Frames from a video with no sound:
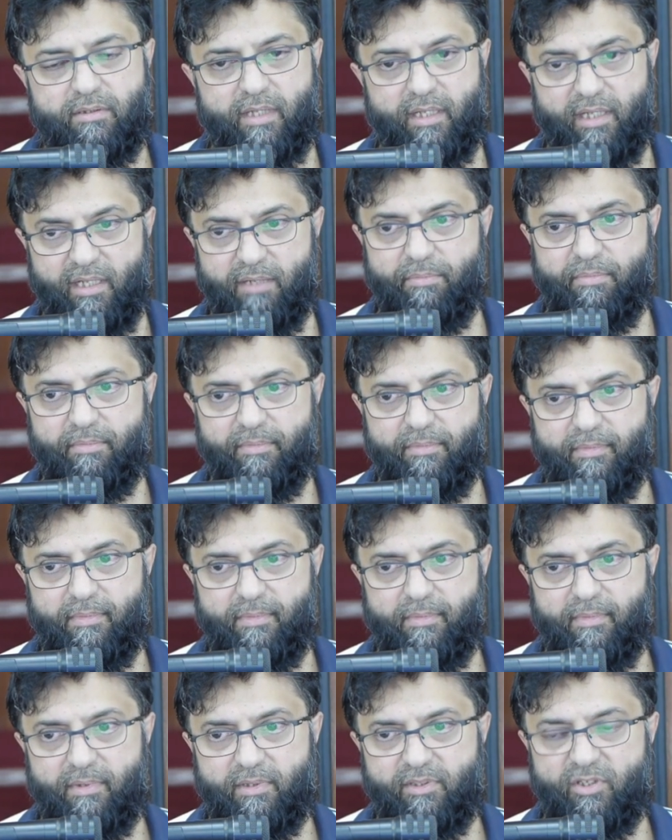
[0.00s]
Tayyib?
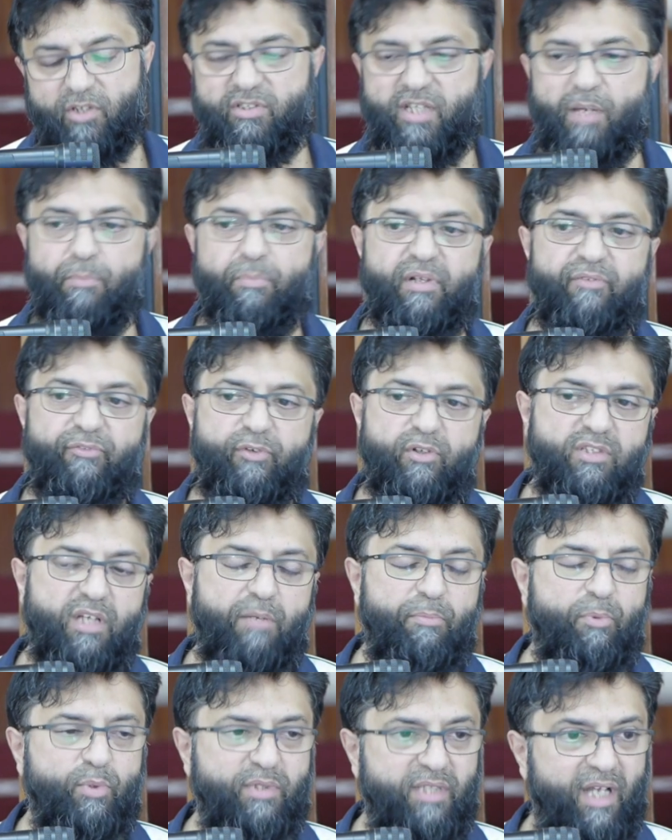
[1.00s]
So somebody, for
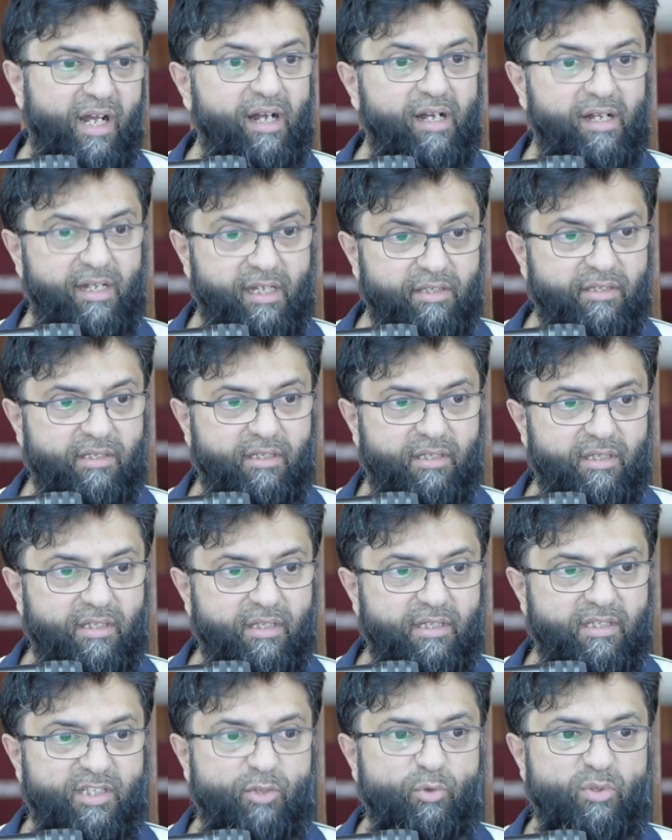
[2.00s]
example, was ha'id,
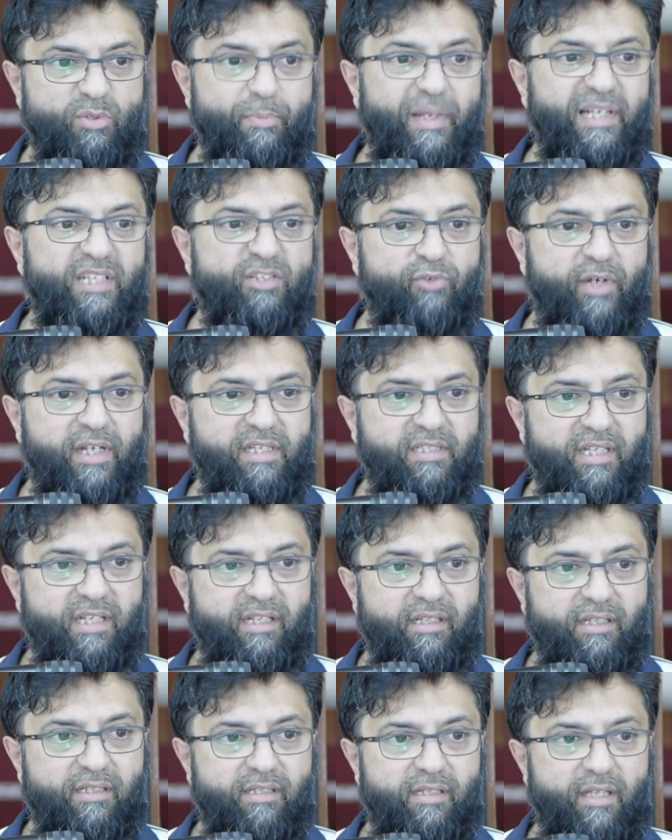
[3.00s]
she was
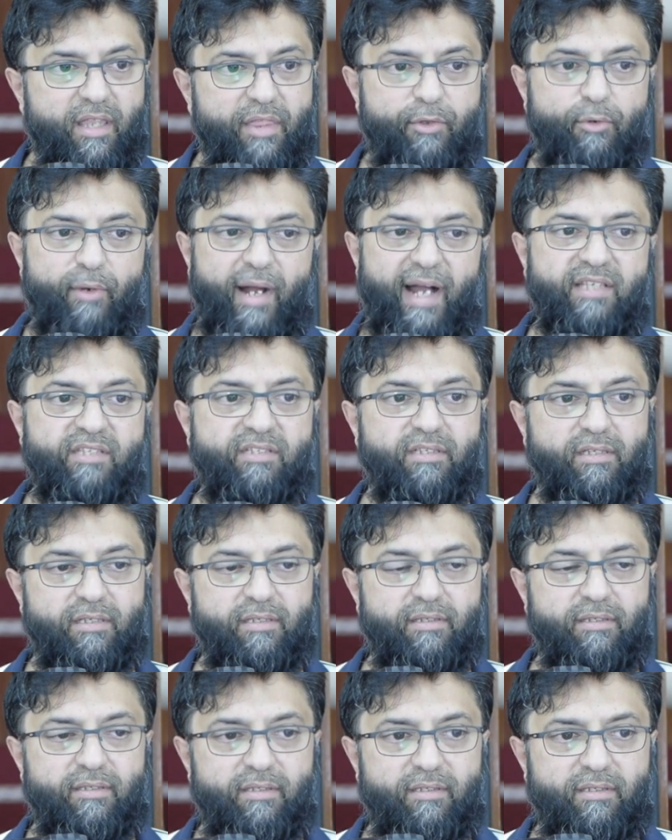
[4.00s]
menstruating through asr.
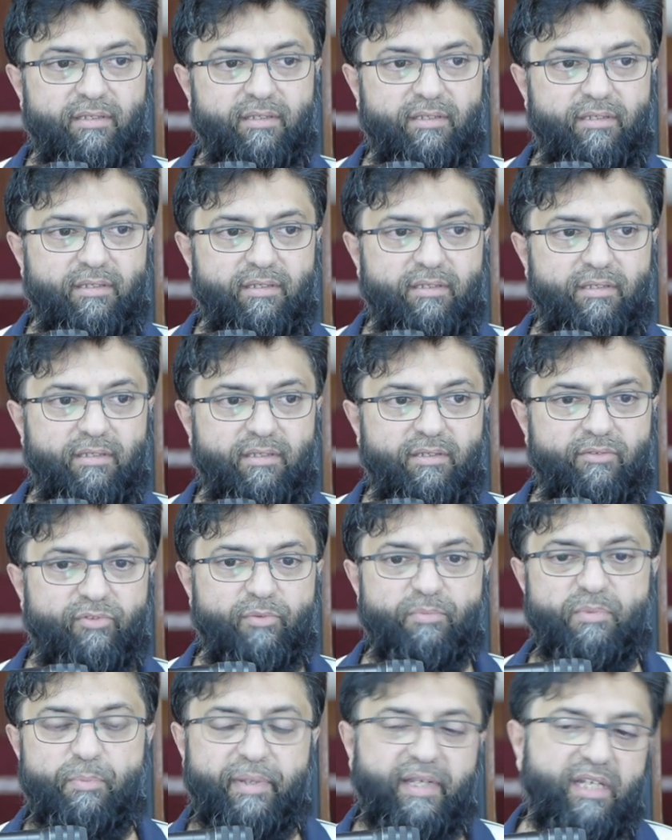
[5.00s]

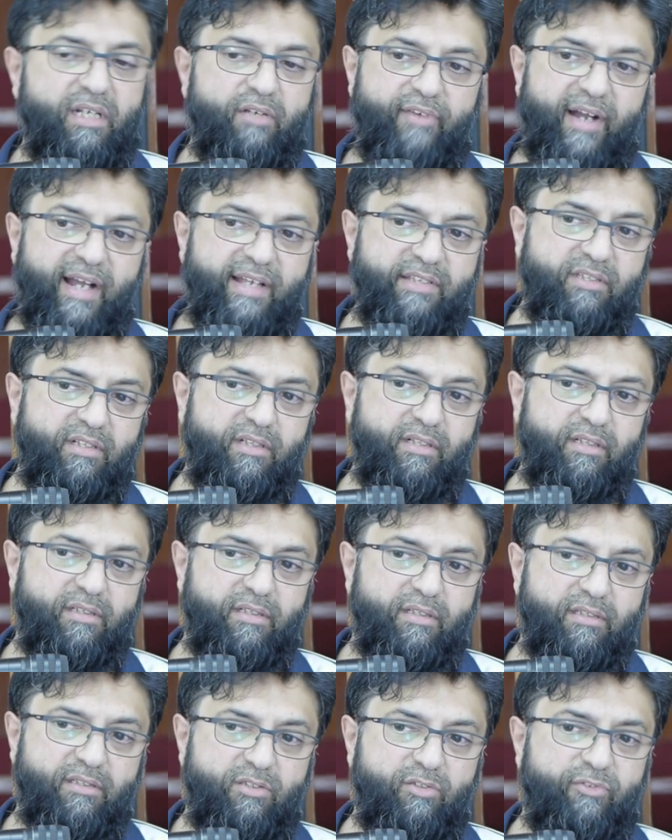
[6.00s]
From the beginning of
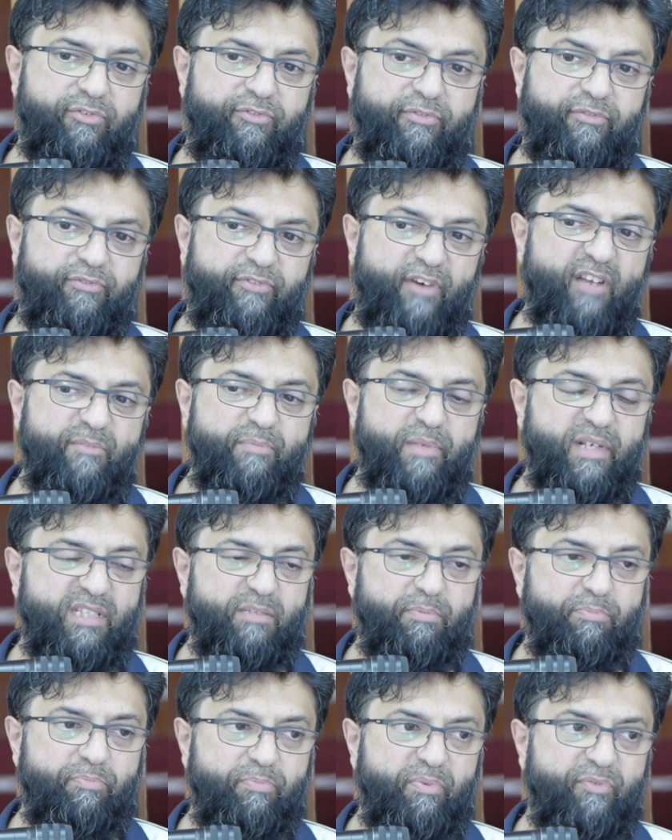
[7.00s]
asr to five
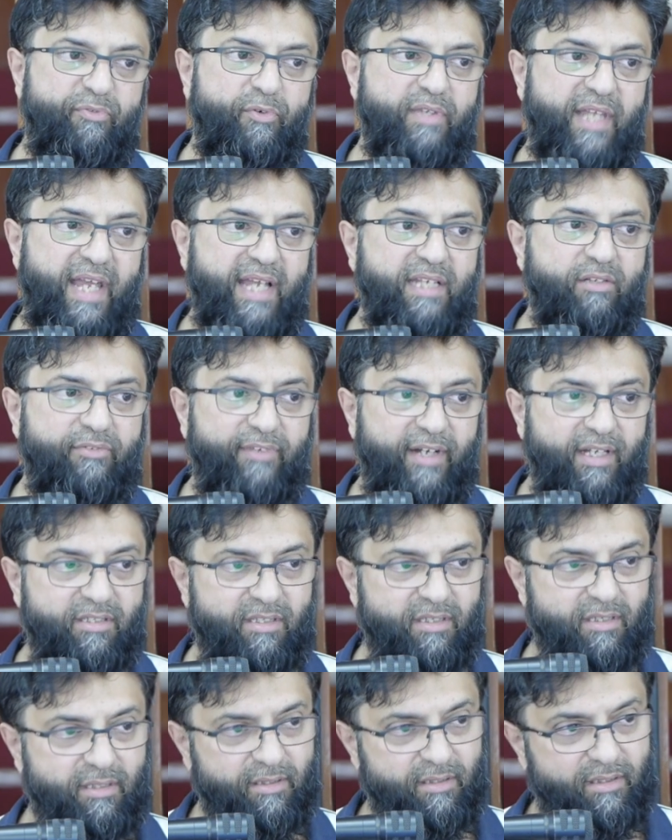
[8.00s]
minutes before the end of
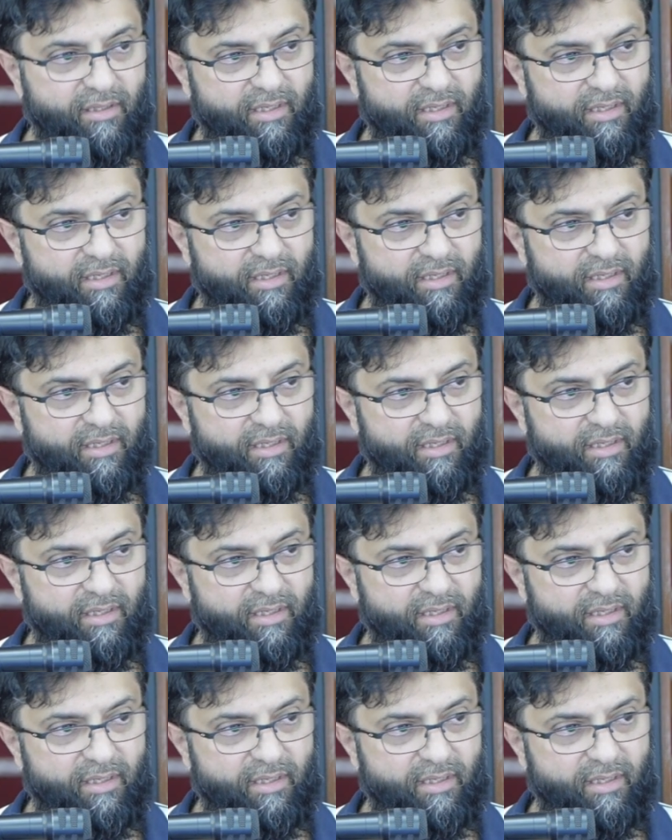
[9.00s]
asr.